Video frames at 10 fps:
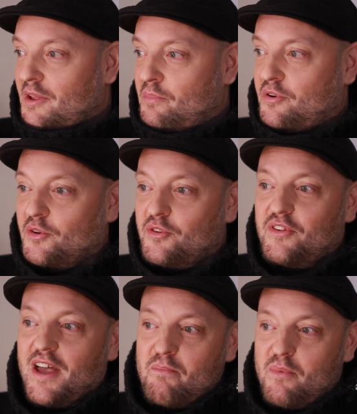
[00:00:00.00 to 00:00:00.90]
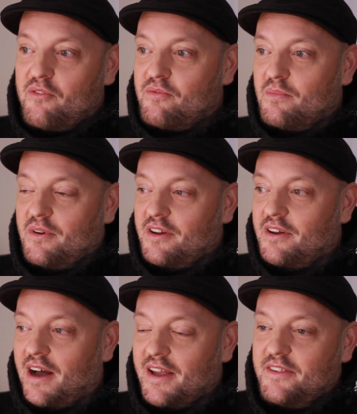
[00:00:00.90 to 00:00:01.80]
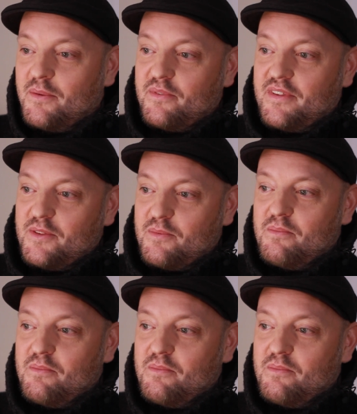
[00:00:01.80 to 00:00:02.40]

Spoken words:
prototype of items that